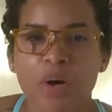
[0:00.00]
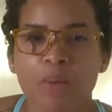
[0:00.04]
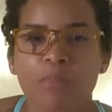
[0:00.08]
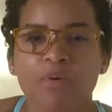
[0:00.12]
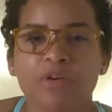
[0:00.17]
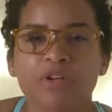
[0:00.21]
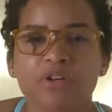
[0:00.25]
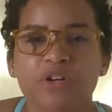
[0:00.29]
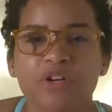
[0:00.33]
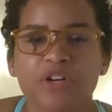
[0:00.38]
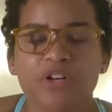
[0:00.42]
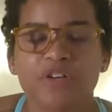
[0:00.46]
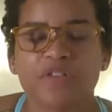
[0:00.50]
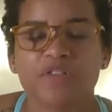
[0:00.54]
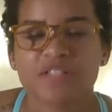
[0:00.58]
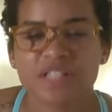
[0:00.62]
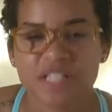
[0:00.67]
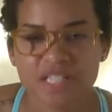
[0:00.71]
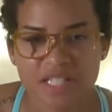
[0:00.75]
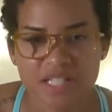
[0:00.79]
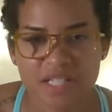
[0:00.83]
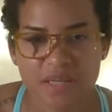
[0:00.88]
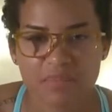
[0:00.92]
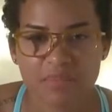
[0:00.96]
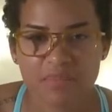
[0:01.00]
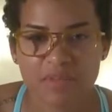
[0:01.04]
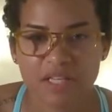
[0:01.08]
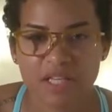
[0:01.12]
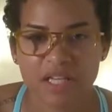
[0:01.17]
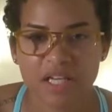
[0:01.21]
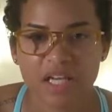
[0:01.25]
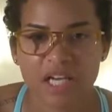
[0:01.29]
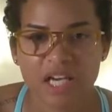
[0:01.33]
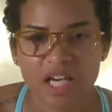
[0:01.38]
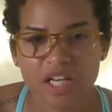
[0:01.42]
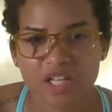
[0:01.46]
But you could have said something,
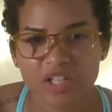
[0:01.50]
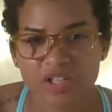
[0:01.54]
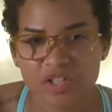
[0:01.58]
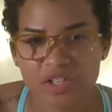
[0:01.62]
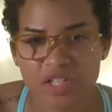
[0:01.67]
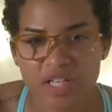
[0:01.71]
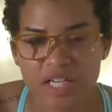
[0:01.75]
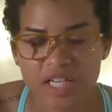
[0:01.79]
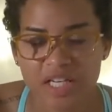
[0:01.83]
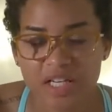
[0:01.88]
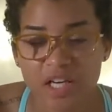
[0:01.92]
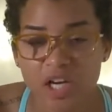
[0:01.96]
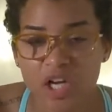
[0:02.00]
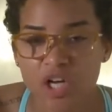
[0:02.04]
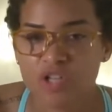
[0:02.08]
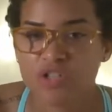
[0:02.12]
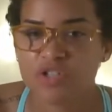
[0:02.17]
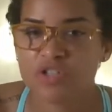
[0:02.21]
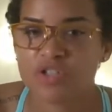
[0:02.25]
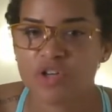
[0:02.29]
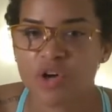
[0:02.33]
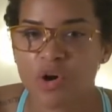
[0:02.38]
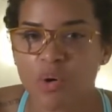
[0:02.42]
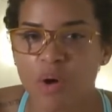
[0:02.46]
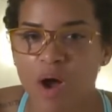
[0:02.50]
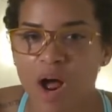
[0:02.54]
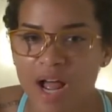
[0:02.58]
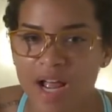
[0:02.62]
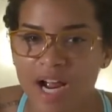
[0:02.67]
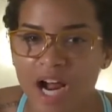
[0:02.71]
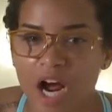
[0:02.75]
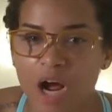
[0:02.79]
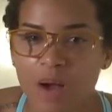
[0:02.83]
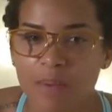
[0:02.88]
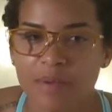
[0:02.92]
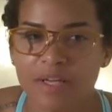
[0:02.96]
and you didn't. So I
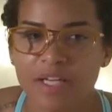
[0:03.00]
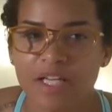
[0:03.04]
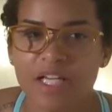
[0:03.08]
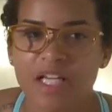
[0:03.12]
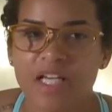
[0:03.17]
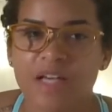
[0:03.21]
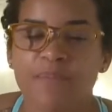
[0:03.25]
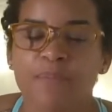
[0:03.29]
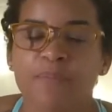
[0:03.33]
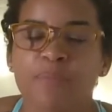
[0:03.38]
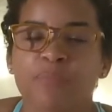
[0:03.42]
commented